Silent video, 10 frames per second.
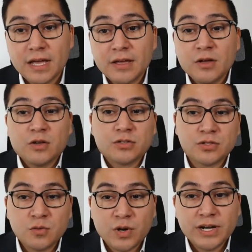So
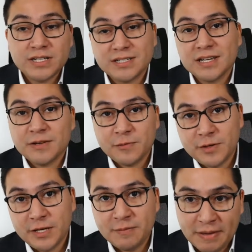what is
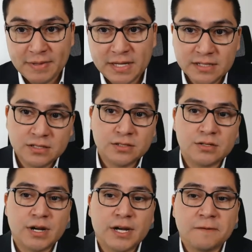maybe easier to
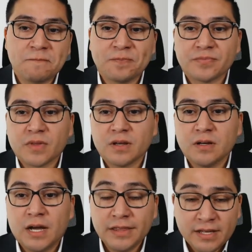trade?
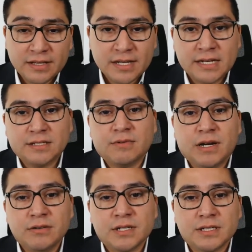I think the Nasdaq
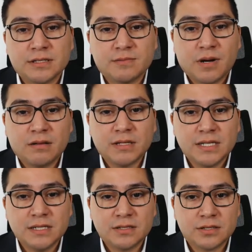100 is probably
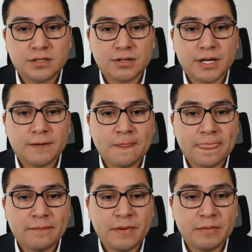easier to trade.
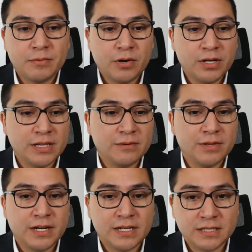I mean, we are dealing with
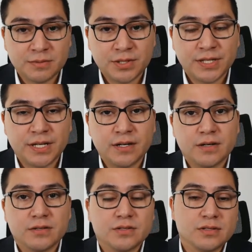a nice uptrend here,
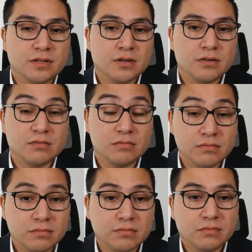so
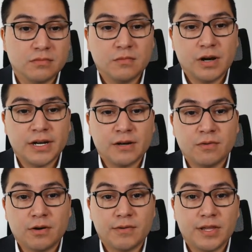why not
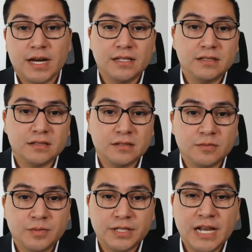work with that?
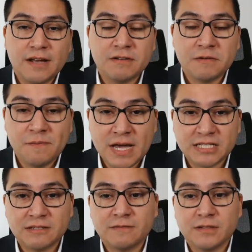We did have a
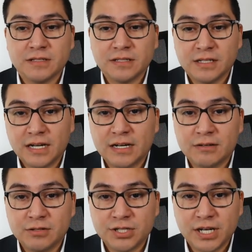massive
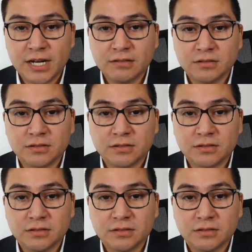shakeout.